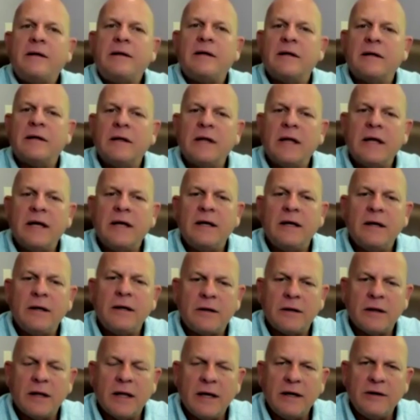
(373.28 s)
to
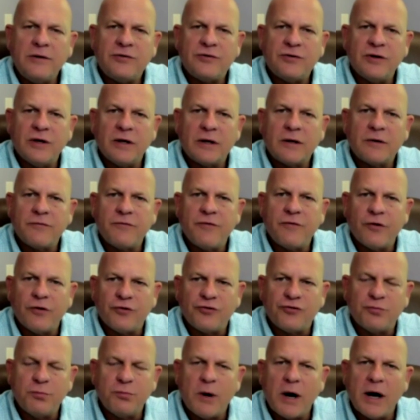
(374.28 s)
LASIK
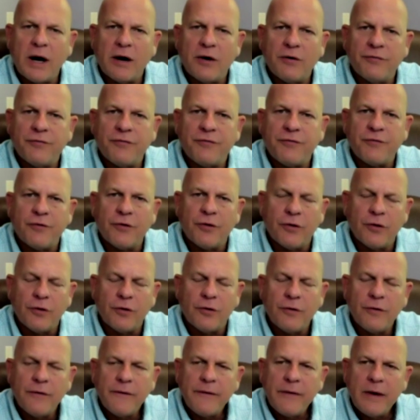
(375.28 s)
versus SMILE
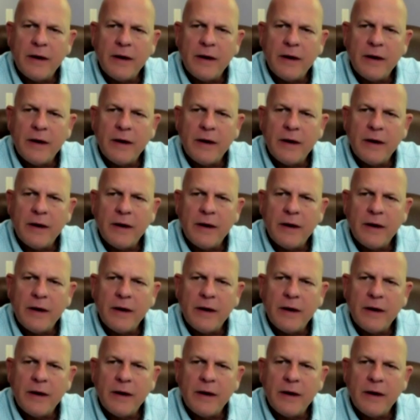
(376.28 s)
for